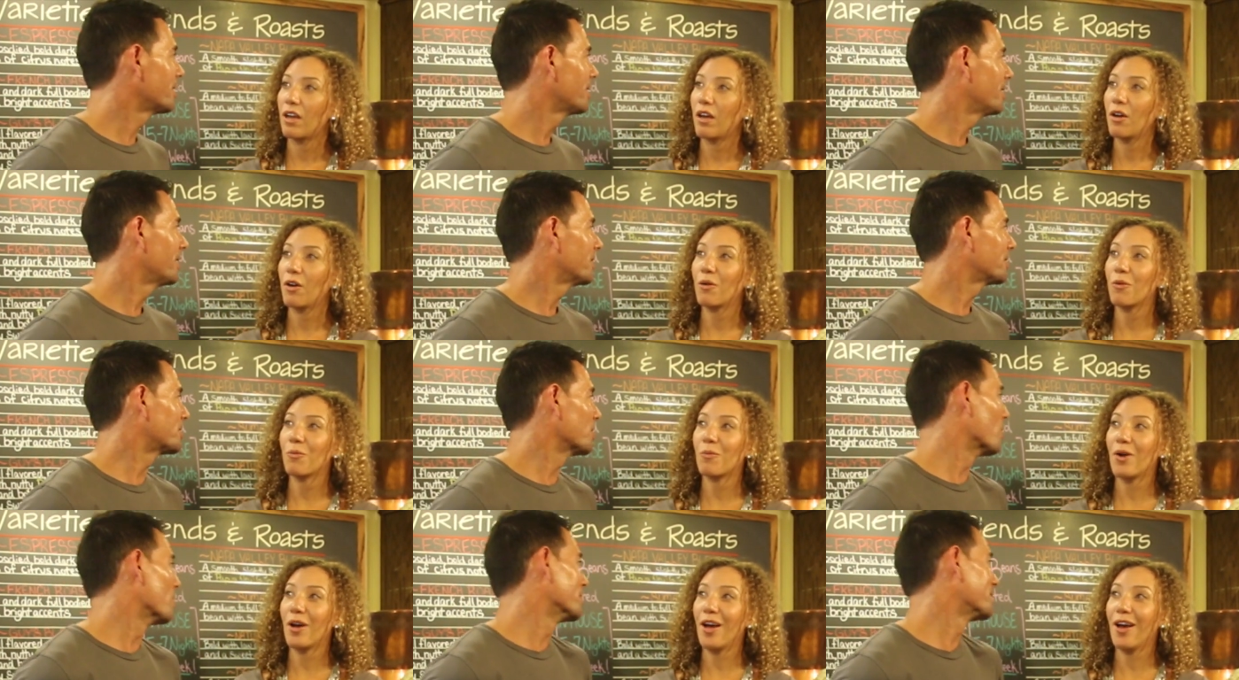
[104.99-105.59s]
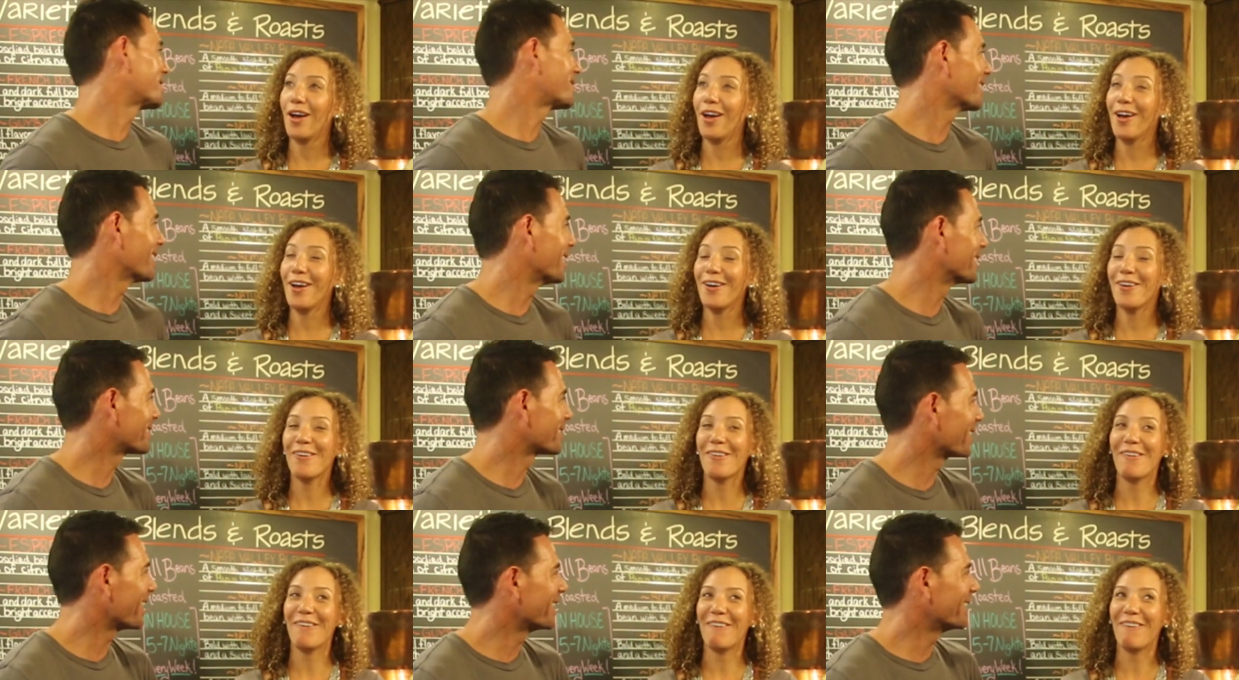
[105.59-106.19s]
Speaker 1: Oh, so wow.
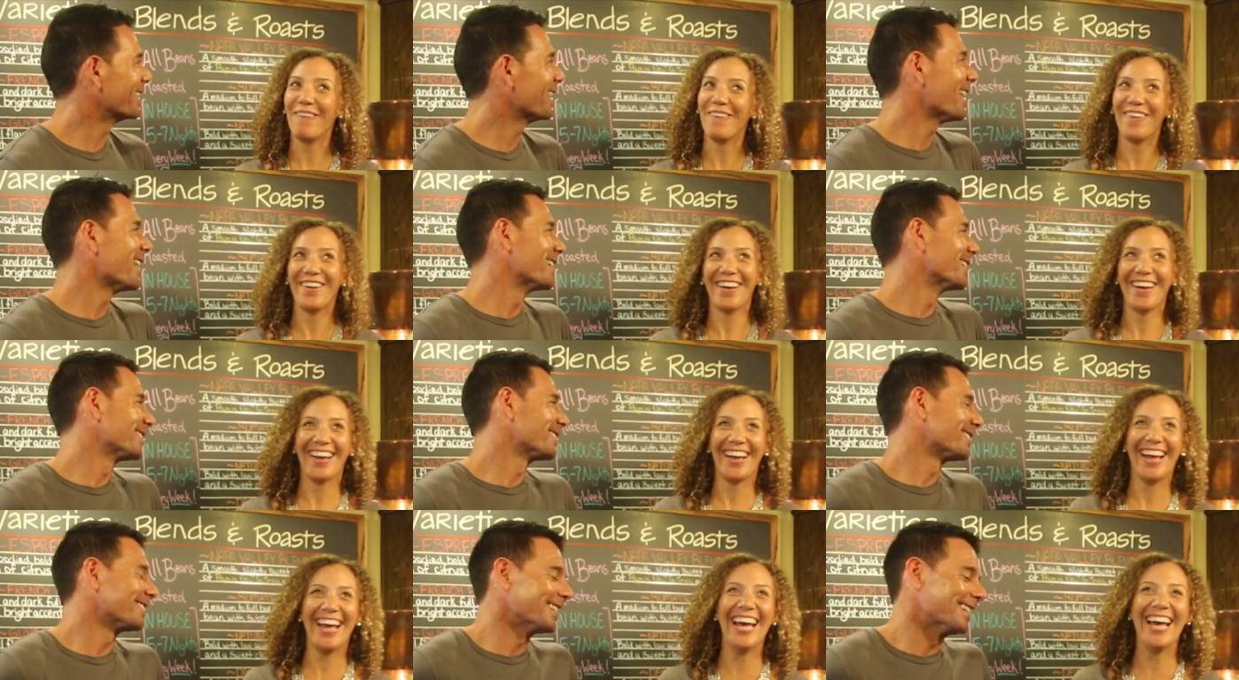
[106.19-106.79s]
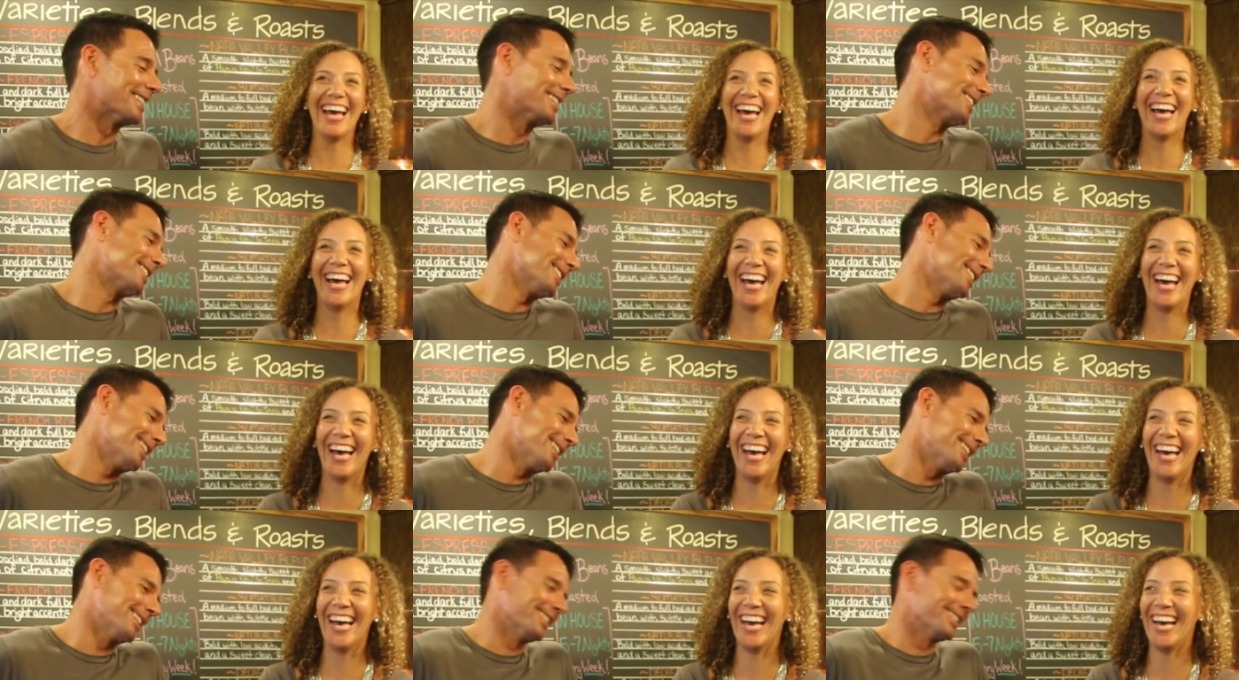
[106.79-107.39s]
It's kind of nice.
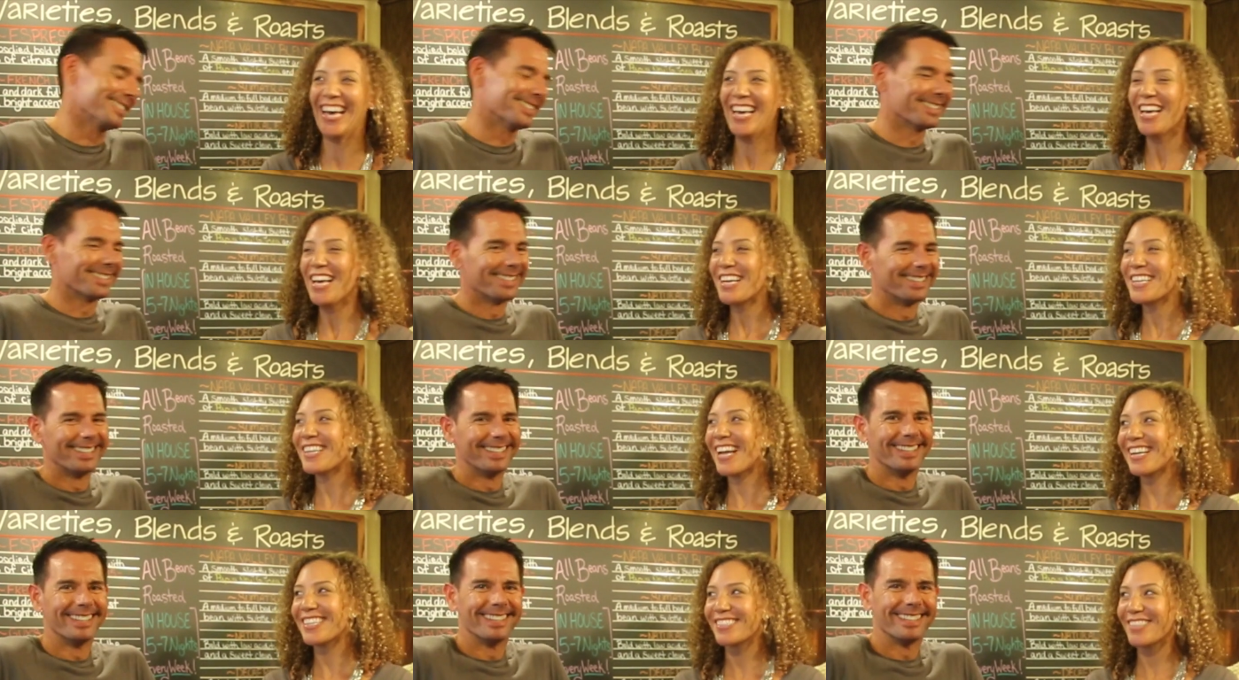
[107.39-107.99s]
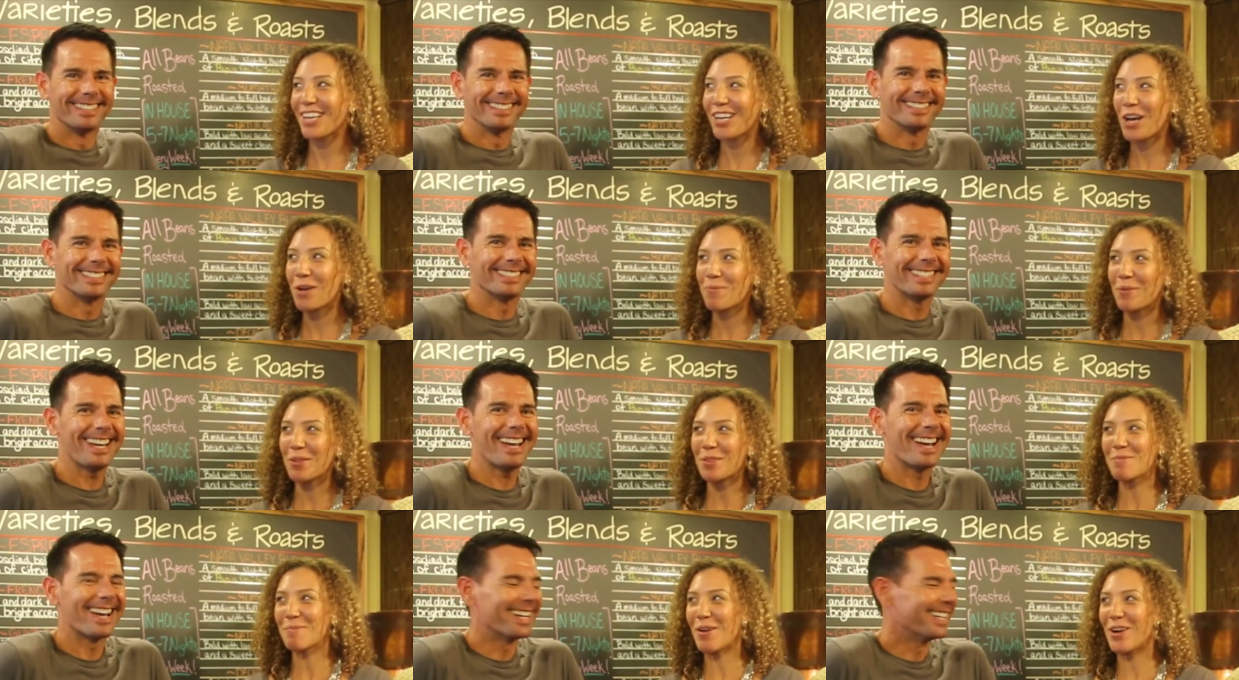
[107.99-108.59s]
It's nice leg up on
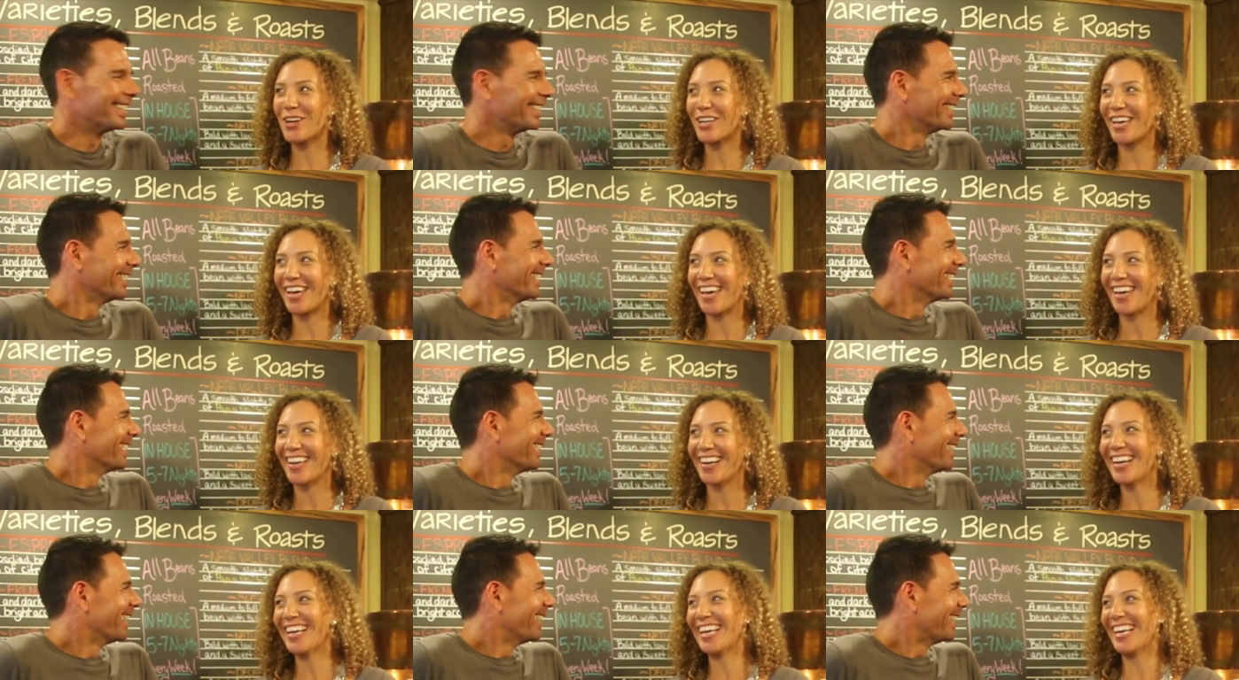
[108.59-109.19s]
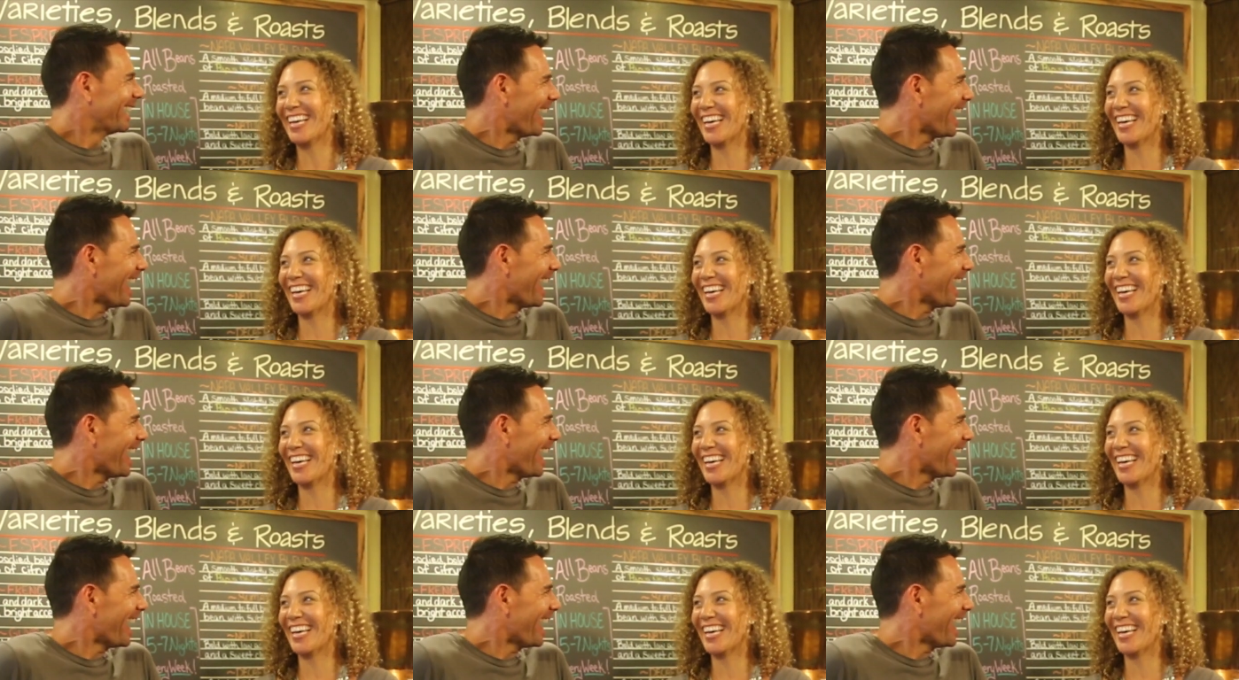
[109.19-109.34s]
the market.